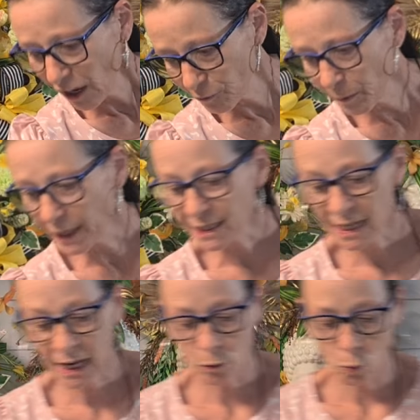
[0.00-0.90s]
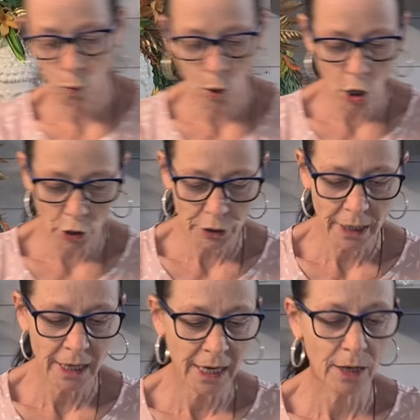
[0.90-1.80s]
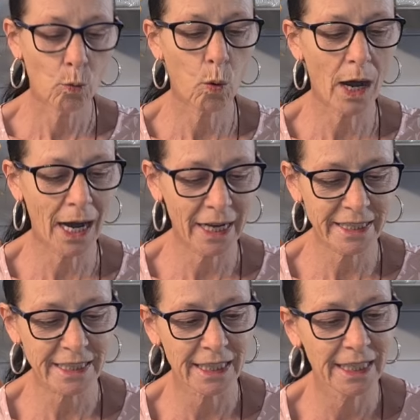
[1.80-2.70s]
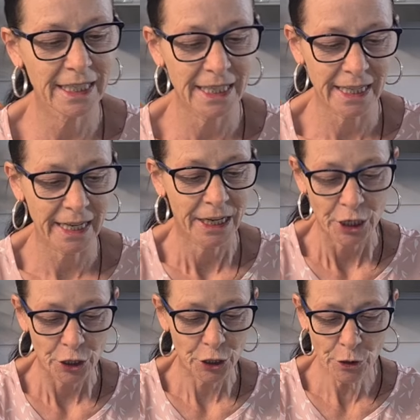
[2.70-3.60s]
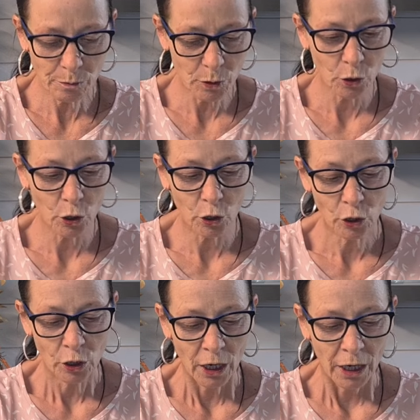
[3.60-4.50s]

I've picked out one white lily, no more.